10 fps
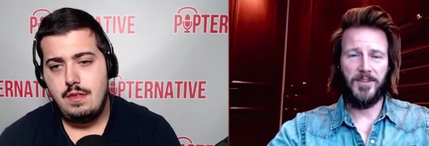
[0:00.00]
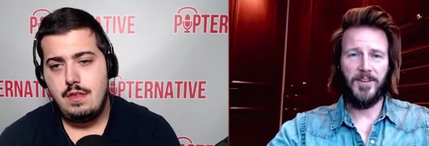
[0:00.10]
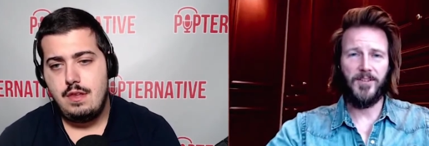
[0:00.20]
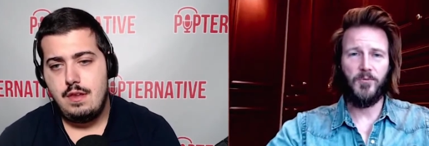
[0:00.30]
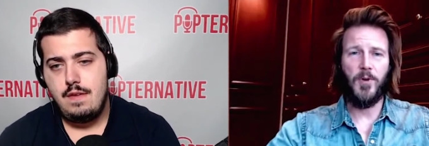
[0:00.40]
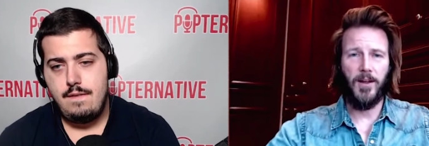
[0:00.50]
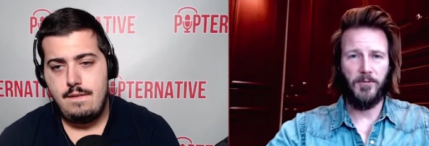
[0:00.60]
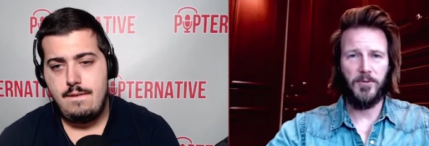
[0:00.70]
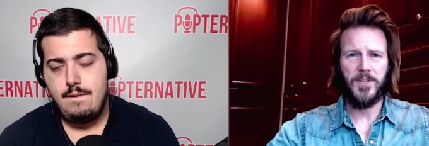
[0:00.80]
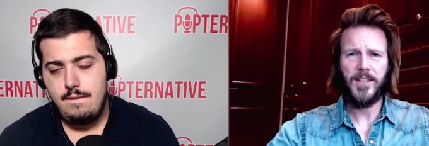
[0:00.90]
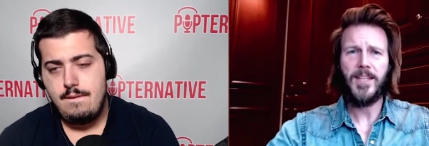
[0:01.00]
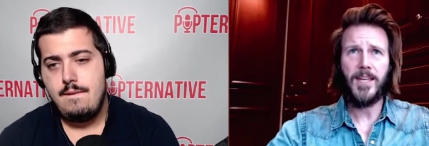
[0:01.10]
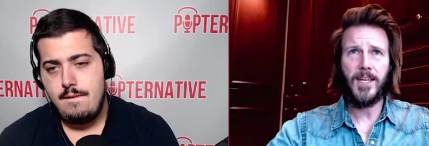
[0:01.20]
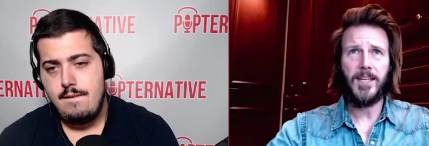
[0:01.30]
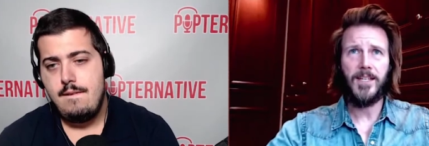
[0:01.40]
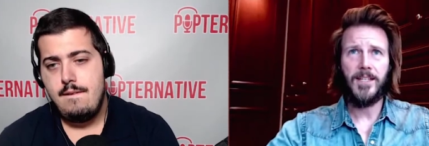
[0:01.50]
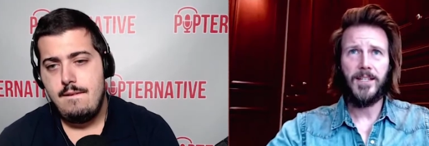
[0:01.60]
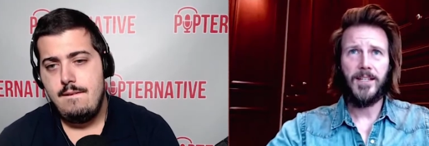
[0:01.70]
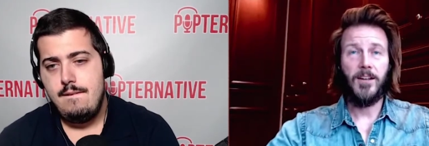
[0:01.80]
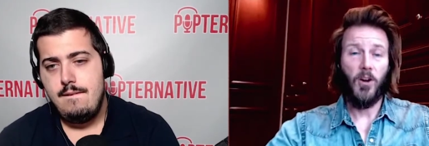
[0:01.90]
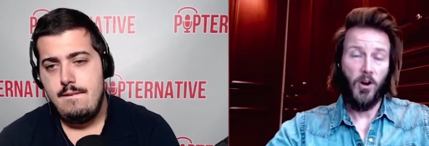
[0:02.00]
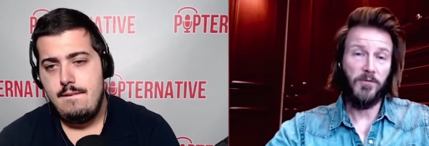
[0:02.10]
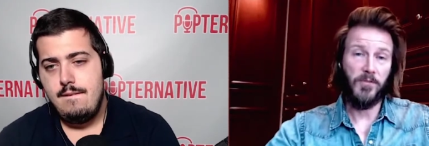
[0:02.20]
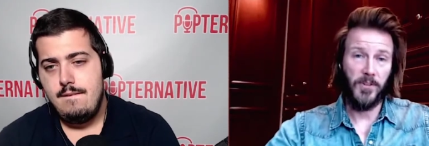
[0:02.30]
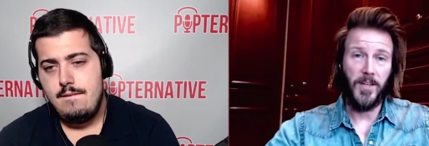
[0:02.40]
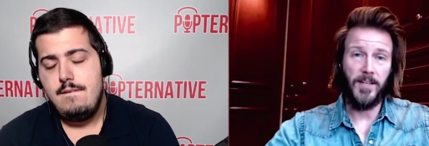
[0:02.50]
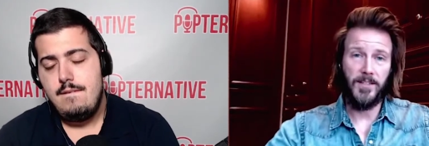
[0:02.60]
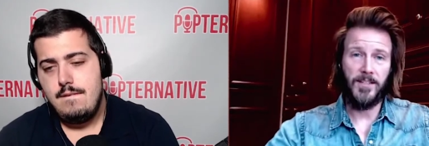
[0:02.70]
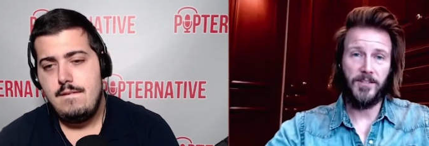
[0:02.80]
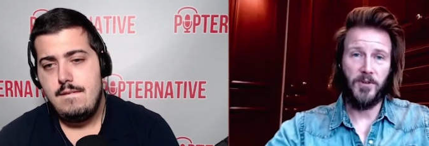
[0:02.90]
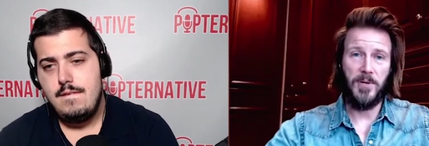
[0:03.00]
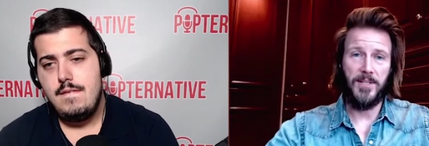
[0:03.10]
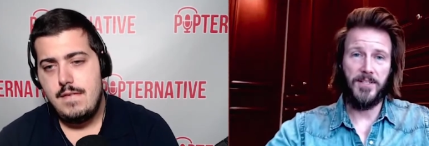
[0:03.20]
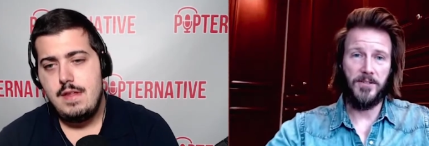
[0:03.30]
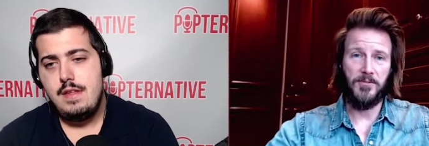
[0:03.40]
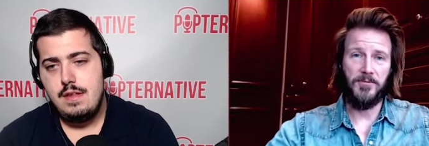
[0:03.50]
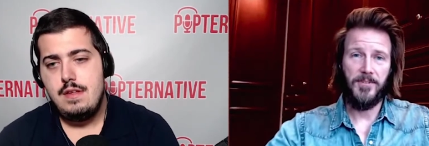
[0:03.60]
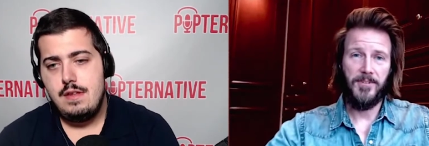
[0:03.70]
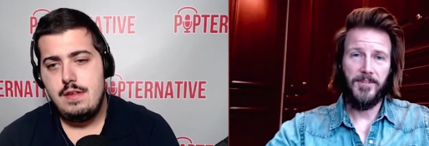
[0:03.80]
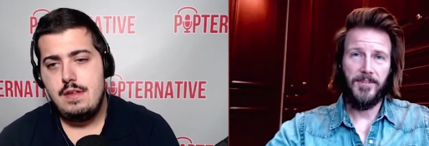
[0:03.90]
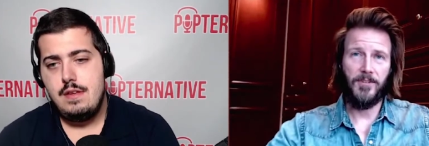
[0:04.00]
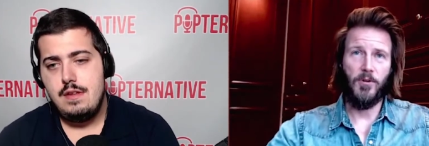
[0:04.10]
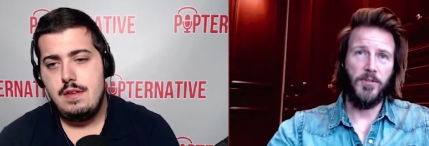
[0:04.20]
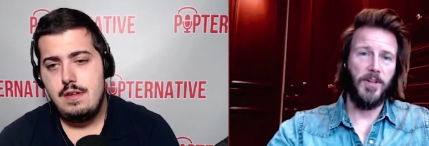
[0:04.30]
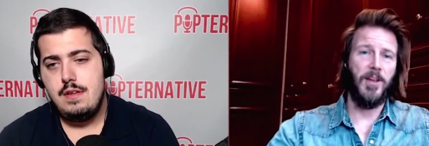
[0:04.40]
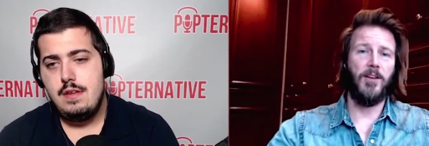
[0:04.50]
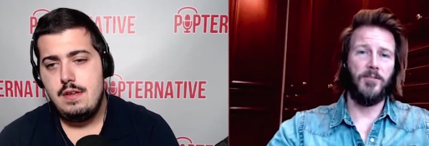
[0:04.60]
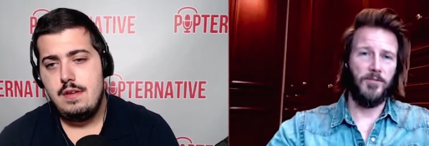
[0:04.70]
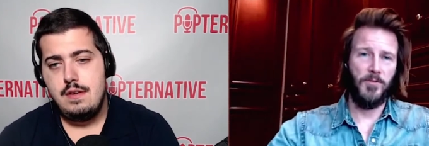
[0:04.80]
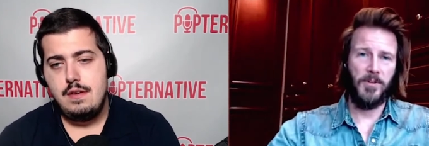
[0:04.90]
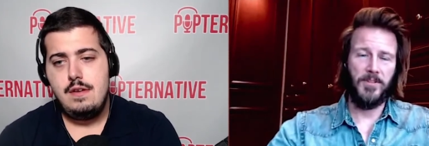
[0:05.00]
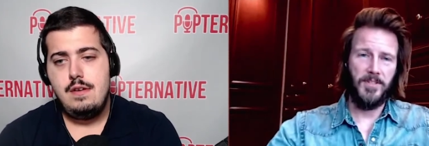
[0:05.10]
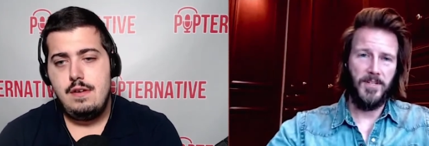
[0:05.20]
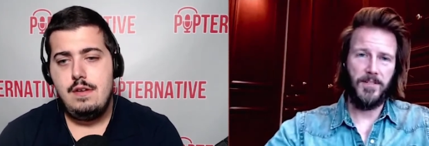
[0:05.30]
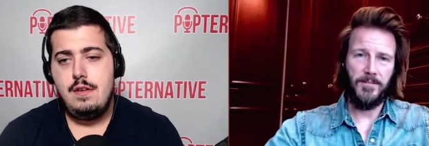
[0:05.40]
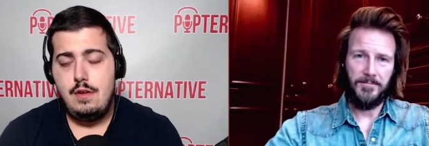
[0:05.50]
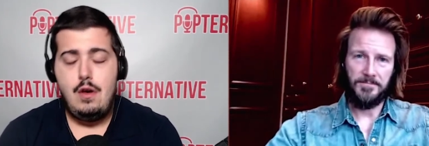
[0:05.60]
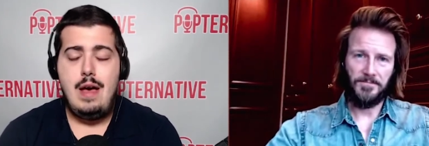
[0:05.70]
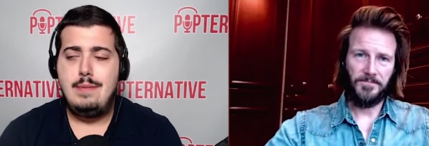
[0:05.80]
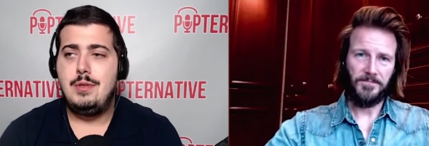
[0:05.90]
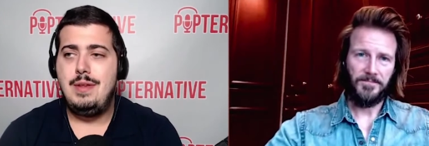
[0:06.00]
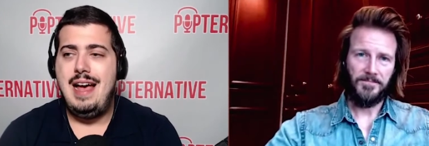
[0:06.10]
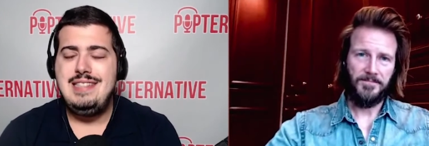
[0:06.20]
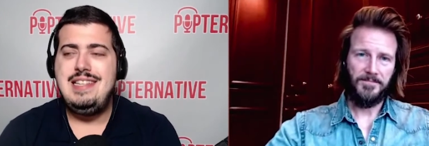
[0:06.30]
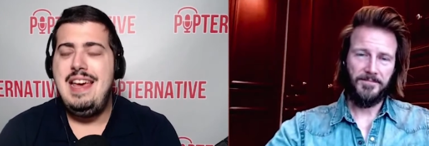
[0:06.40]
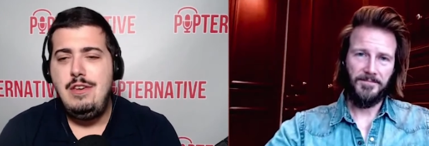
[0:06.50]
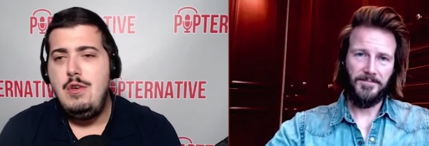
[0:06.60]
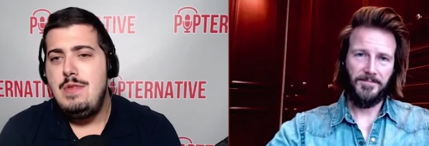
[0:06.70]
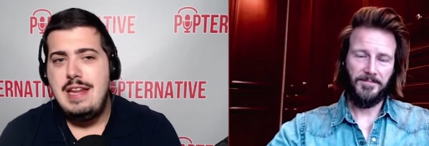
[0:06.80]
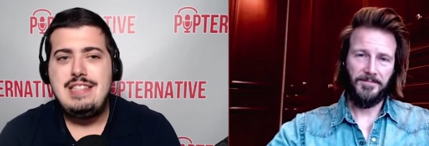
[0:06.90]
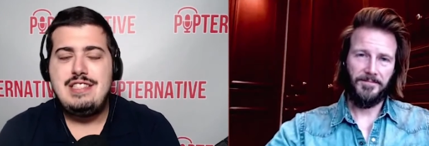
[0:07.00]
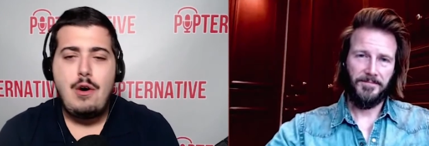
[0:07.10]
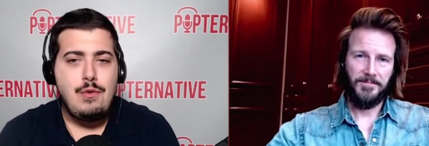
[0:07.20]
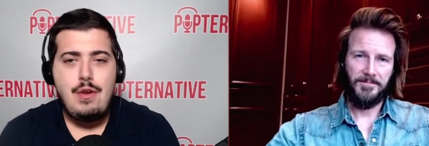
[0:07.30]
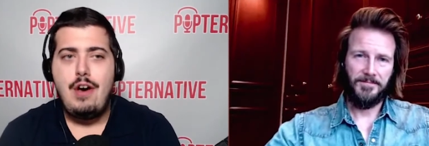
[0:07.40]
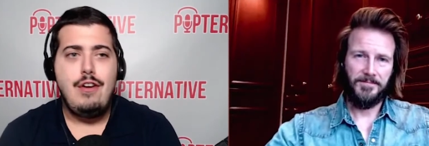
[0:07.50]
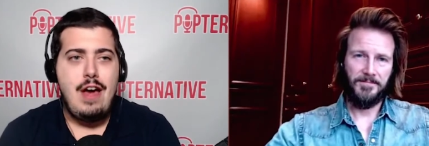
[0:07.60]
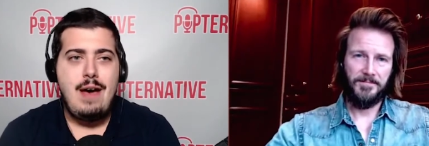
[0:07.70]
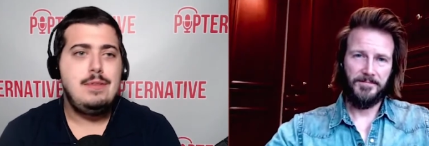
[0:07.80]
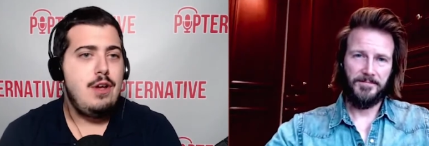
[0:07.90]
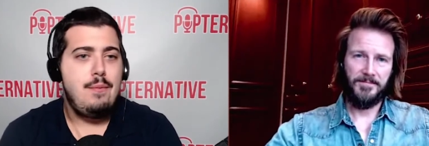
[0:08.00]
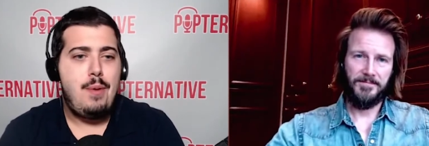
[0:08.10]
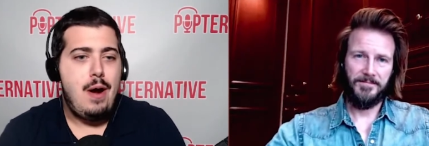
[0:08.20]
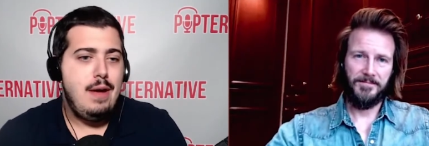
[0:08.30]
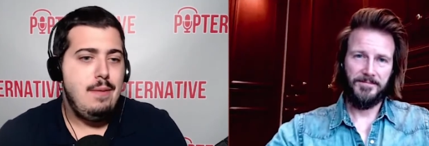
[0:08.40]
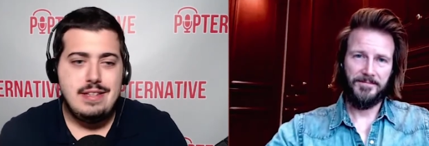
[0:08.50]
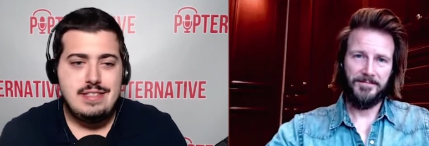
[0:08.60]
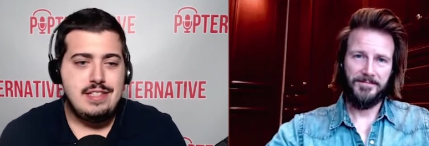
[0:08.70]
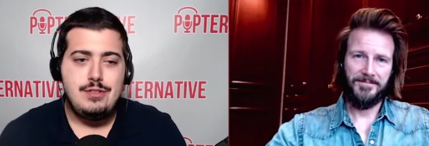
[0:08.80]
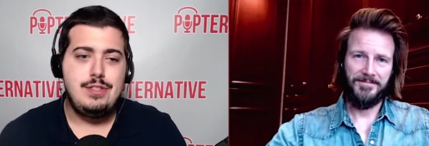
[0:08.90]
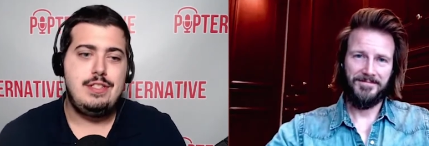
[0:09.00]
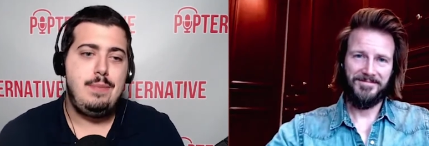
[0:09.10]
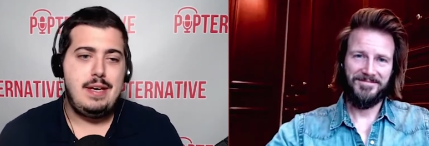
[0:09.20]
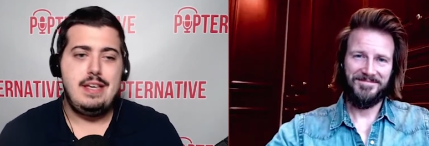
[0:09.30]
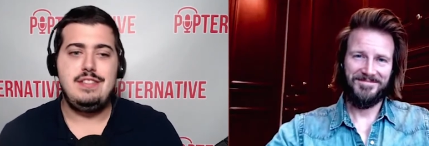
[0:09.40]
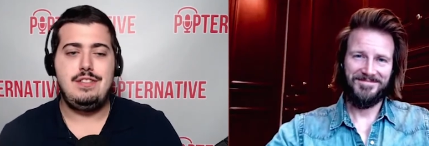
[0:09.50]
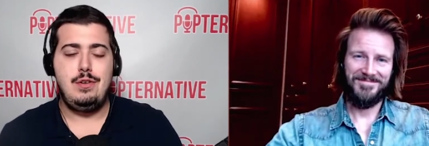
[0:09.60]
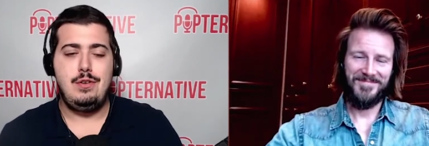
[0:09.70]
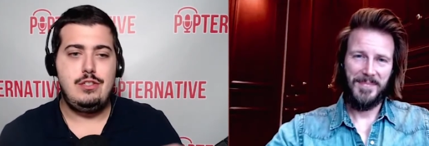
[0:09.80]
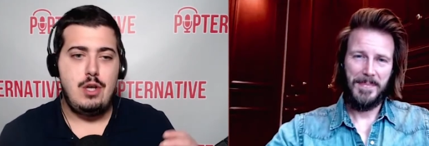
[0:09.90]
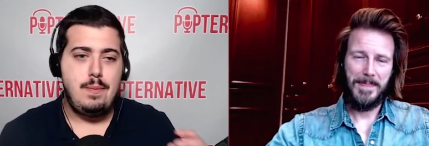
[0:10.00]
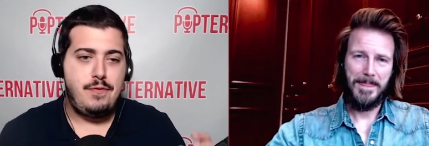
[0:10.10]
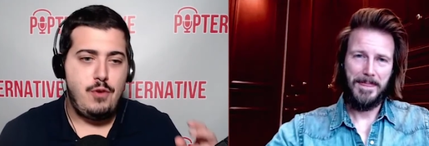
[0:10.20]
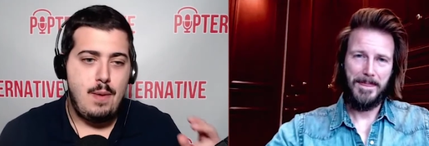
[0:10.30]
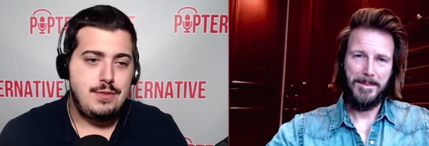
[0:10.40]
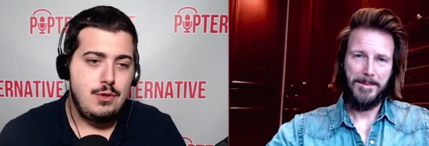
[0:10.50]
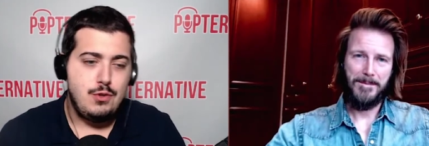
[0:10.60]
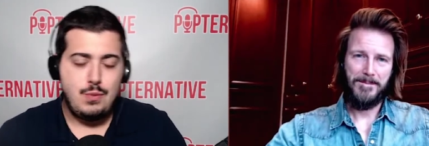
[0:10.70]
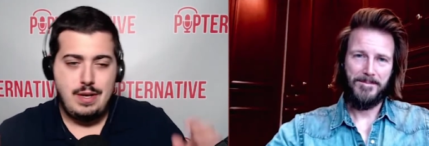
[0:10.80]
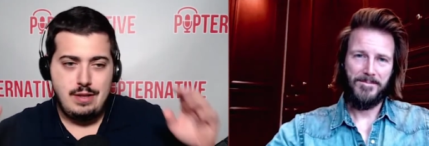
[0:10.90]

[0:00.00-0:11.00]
Speaker 1: as well, which I think, or hopefully, contributed to the growth of the characters throughout the season.
Speaker 2: Oh, absolutely. Has it hit you that it's out on Amazon Prime? And it's interesting because, you know, they drop a few episodes when it